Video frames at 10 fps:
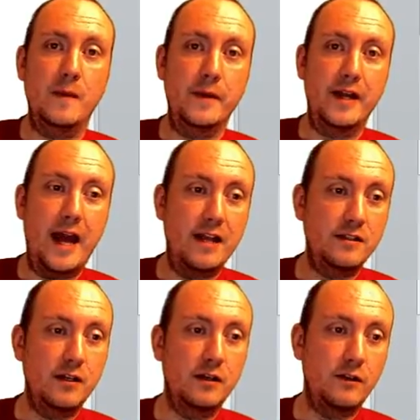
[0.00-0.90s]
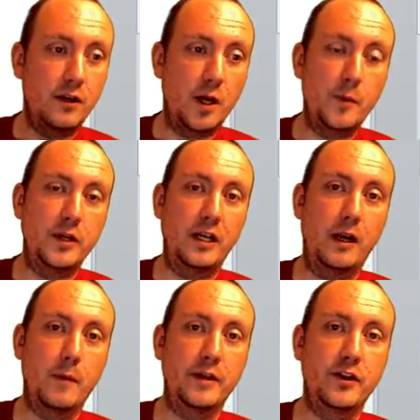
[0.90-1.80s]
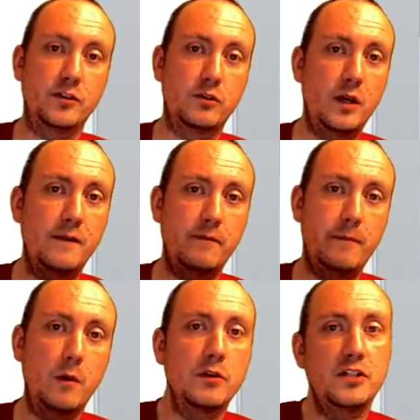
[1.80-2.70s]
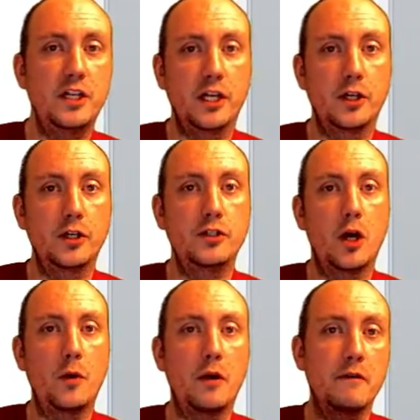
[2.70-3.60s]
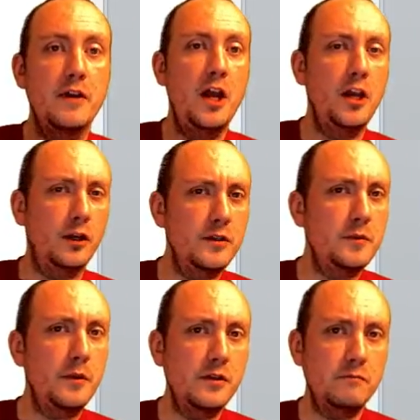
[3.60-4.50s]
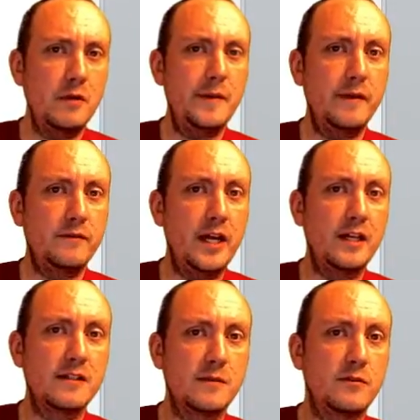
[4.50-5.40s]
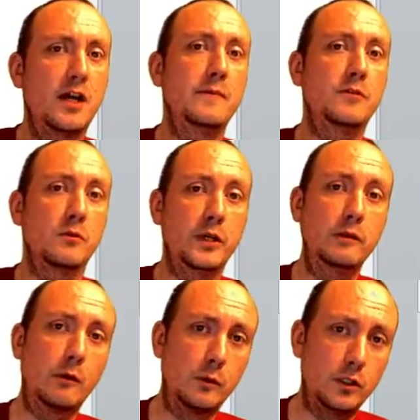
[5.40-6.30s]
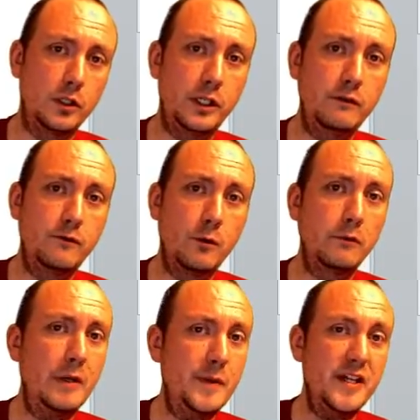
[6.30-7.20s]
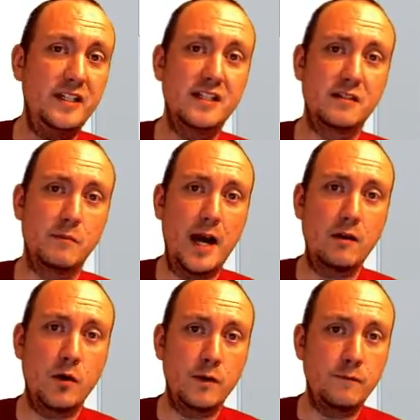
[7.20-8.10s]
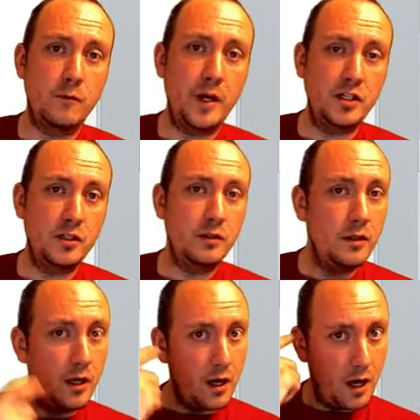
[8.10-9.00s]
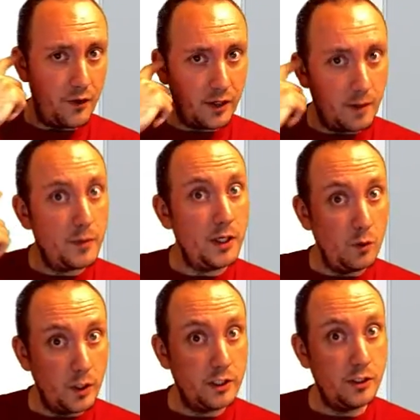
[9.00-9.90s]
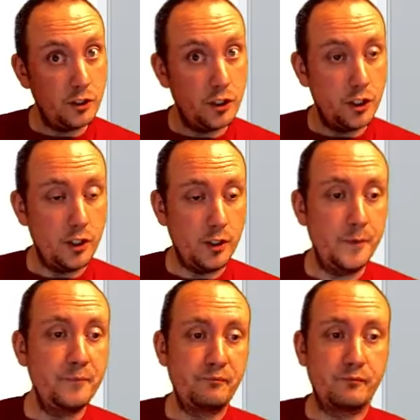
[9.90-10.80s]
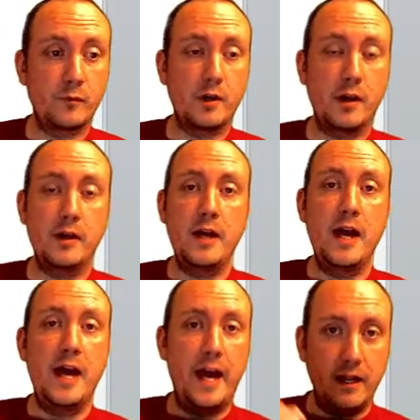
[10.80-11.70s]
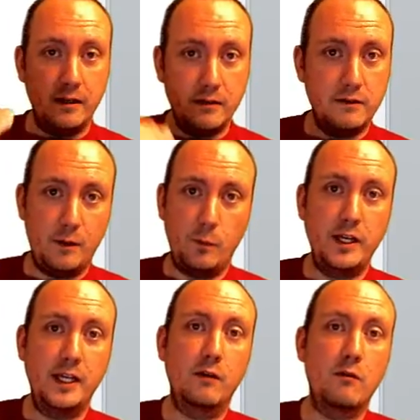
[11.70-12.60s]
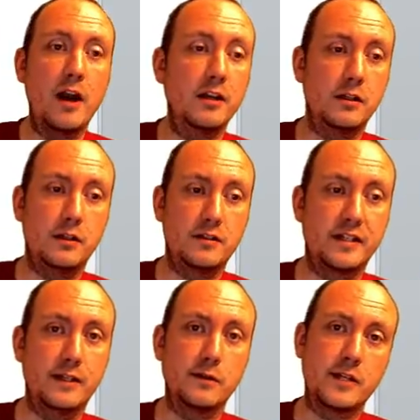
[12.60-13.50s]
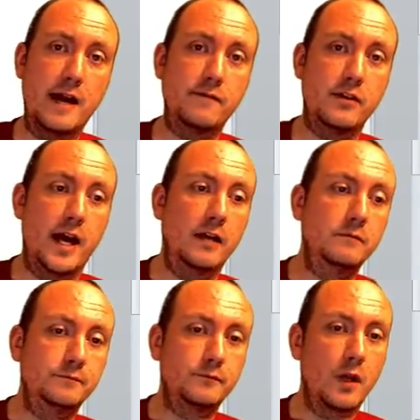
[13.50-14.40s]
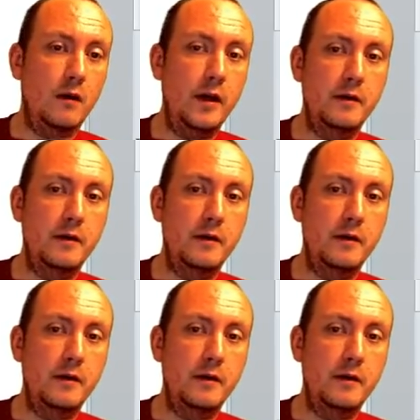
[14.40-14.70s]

It has their company name right there. So right off the bat, we're setting a good tone of, this person maybe have taken some time to read what we're looking for. Maybe they did some background information on the company, which you should do. Okay, and then we can get right into the skills after that. All right.